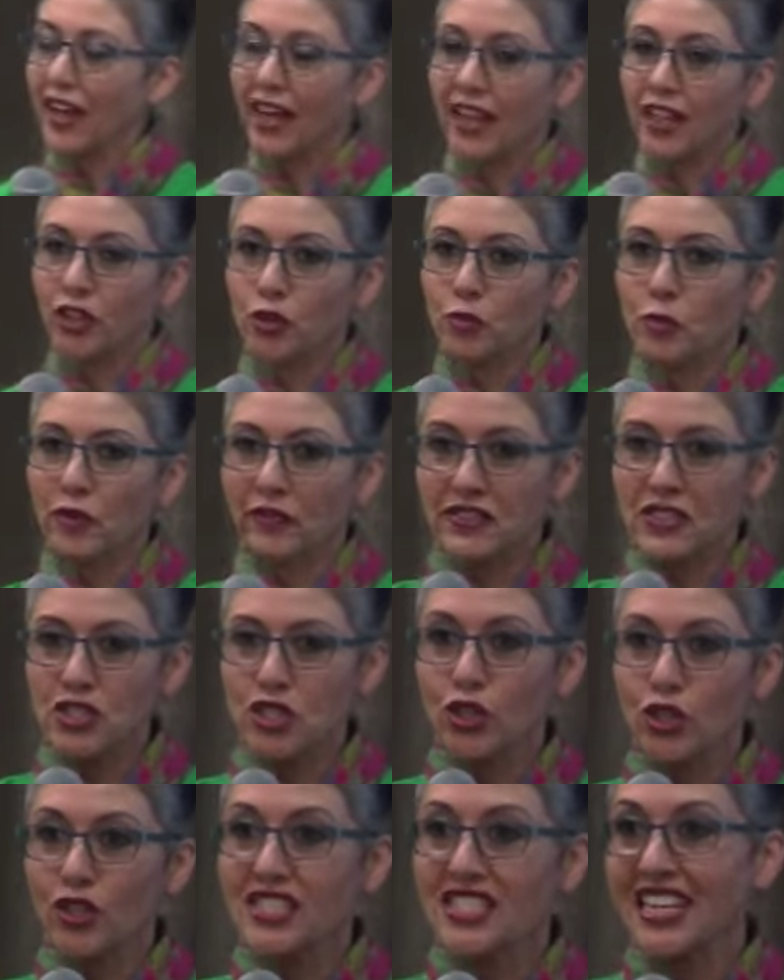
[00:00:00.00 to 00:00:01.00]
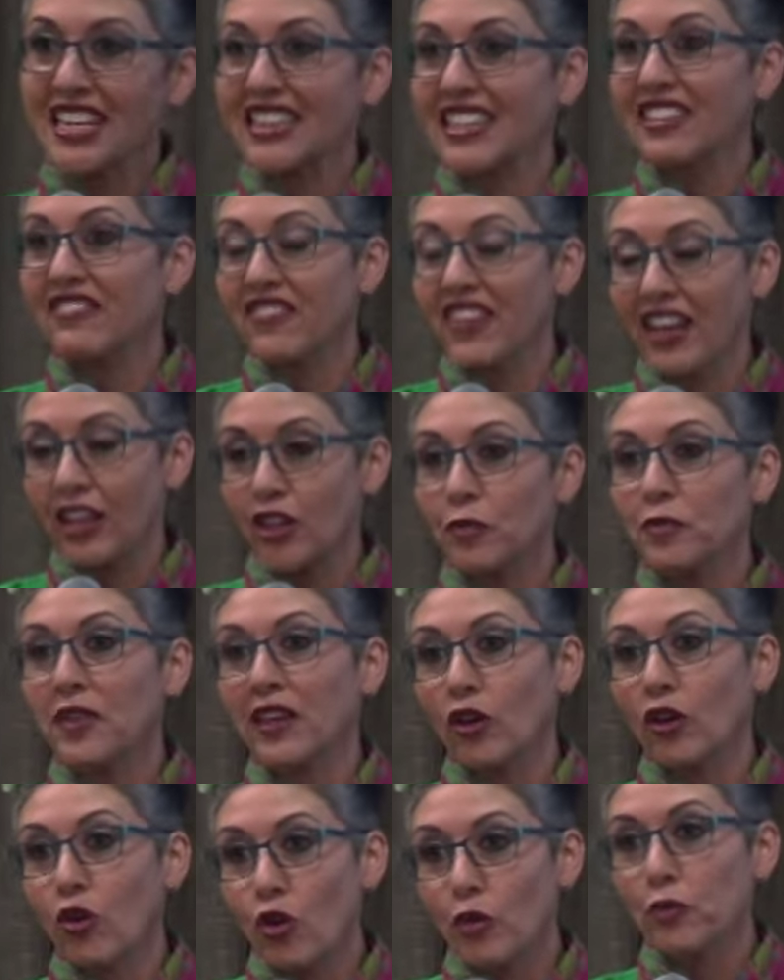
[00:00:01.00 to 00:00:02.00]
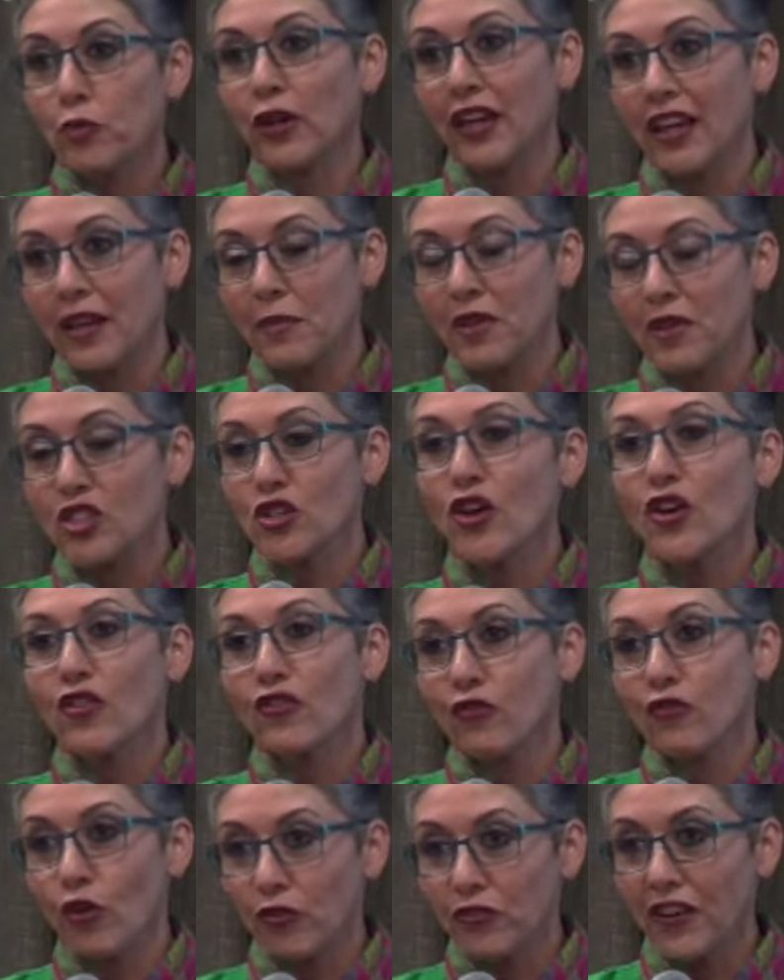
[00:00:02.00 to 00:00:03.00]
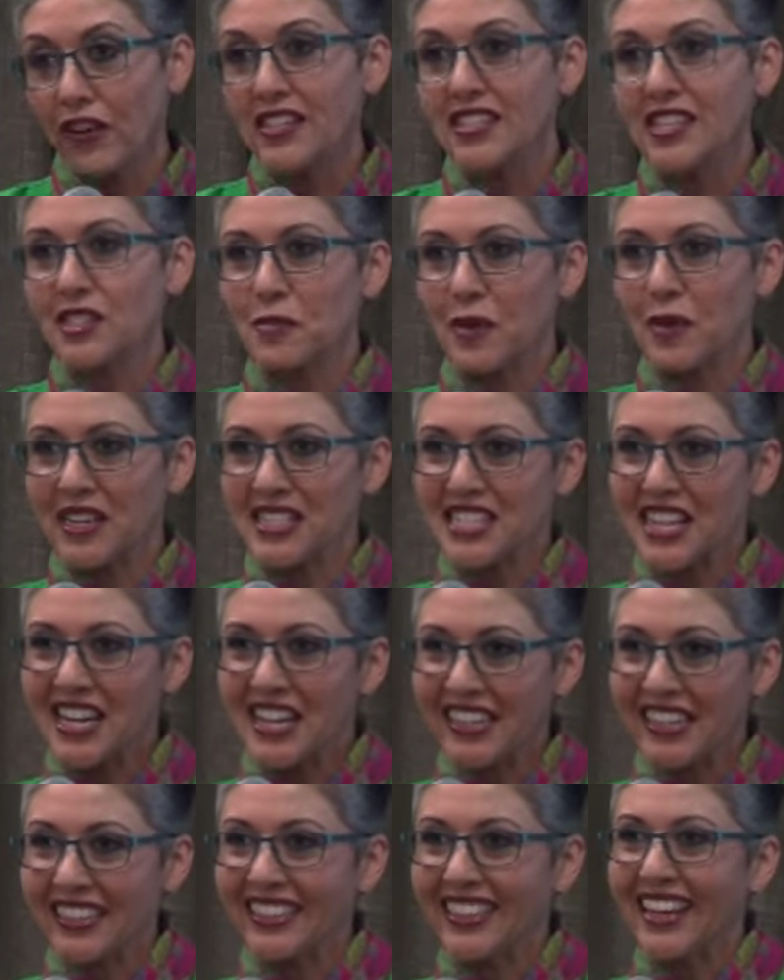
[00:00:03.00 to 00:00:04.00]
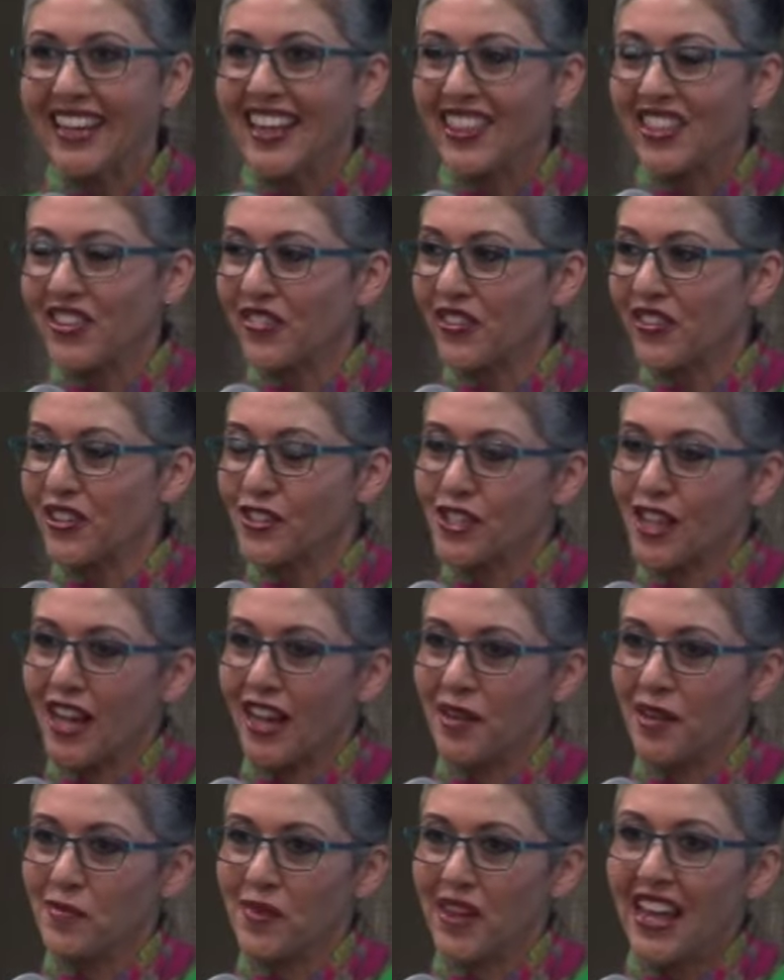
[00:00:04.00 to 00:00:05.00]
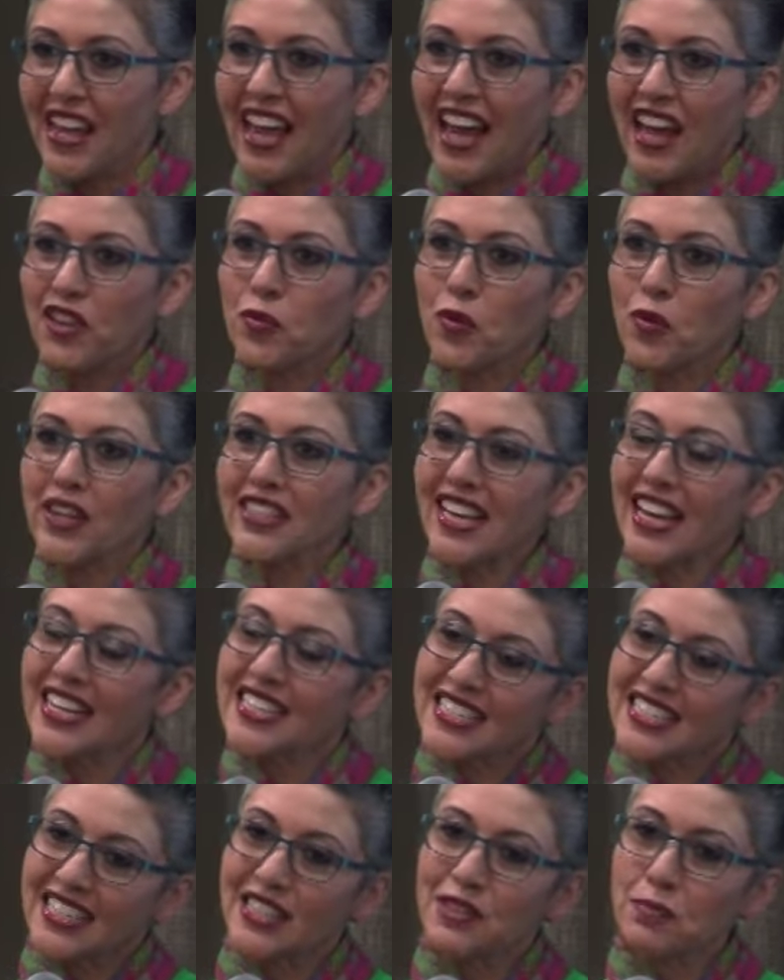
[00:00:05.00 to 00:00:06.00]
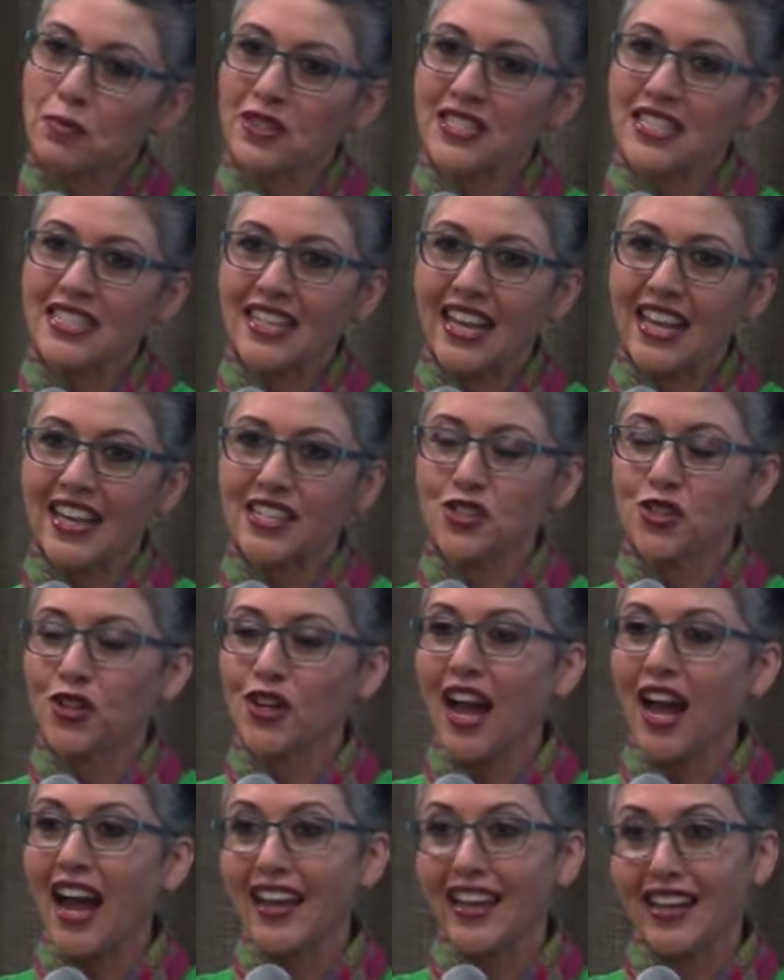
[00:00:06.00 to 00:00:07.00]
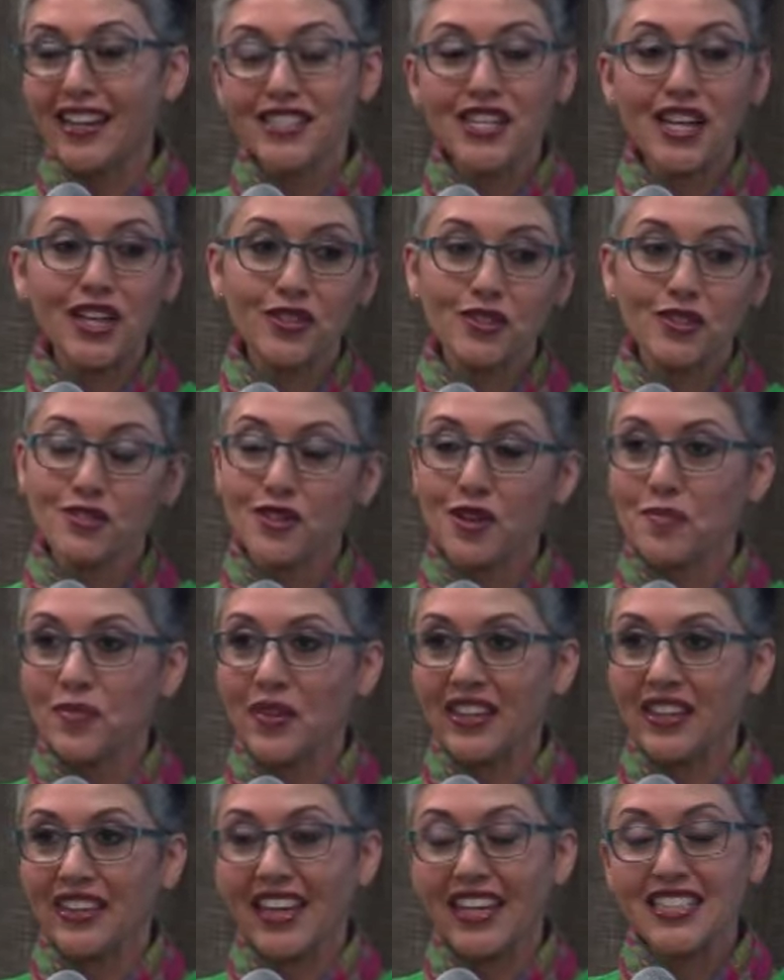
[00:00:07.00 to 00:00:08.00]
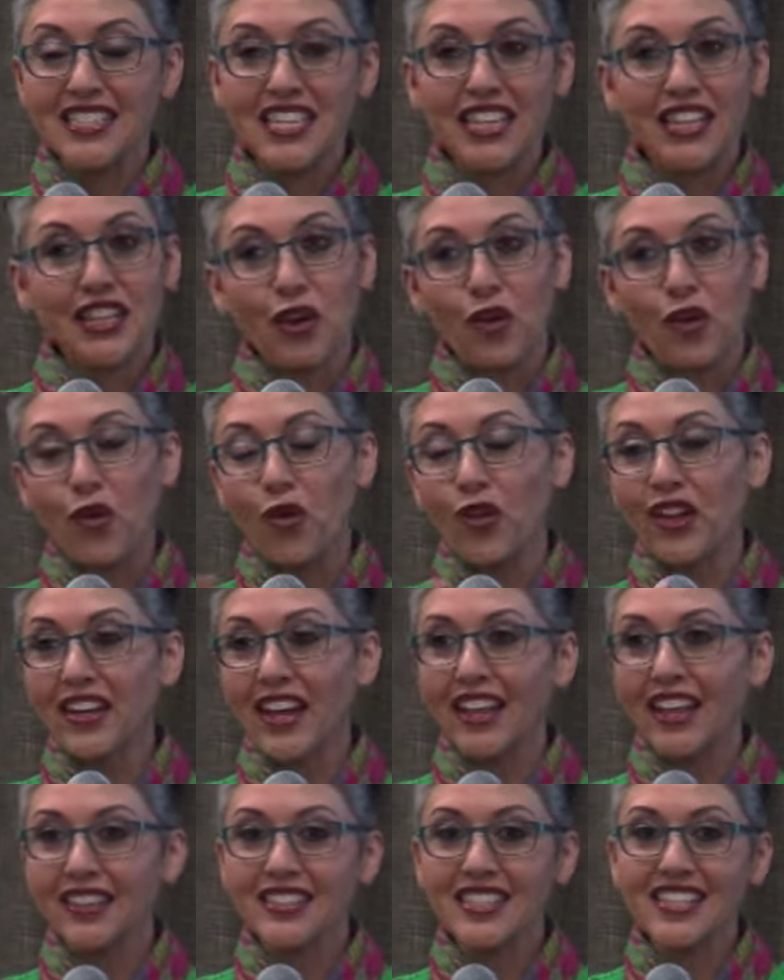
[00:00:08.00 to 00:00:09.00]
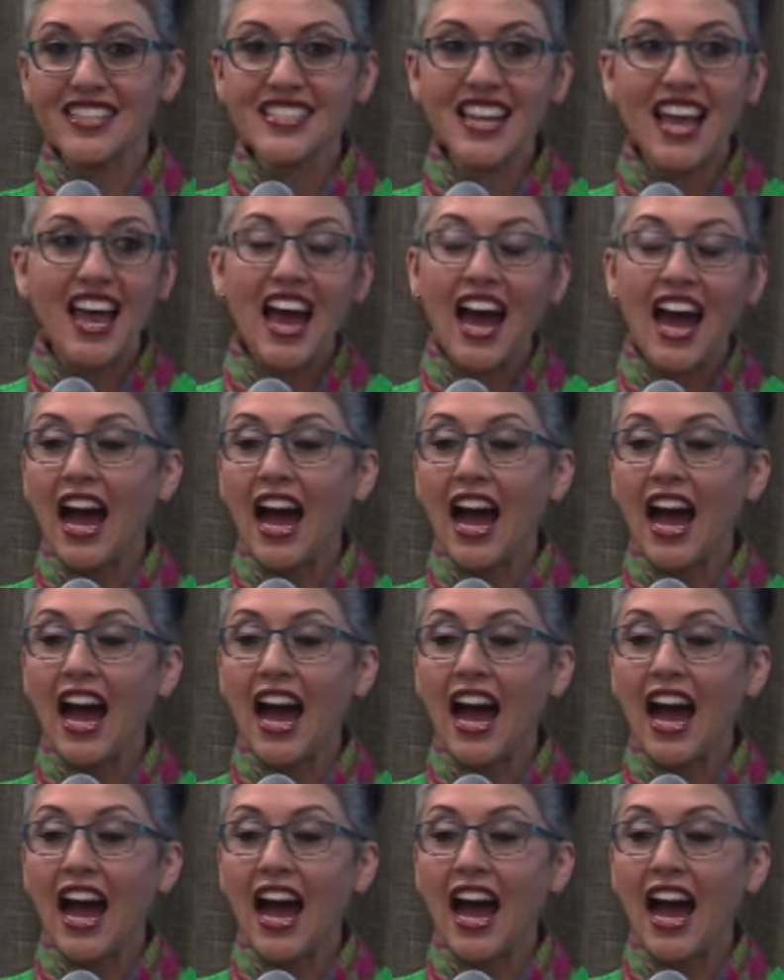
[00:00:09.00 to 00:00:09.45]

a group of students that developed developed the corporate image for Faces by Design the first time. And when they did the presentation, I gotta tell you something, they did the whole analysis.